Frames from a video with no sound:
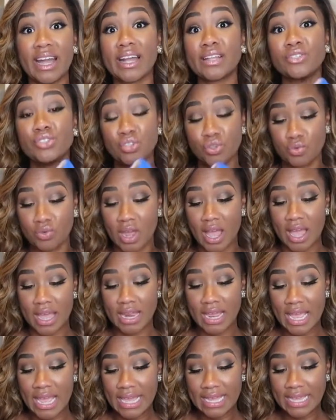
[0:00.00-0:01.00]
I do
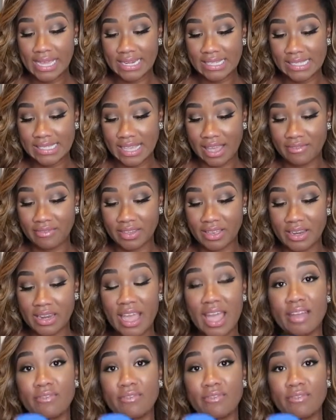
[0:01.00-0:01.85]
not get a 7.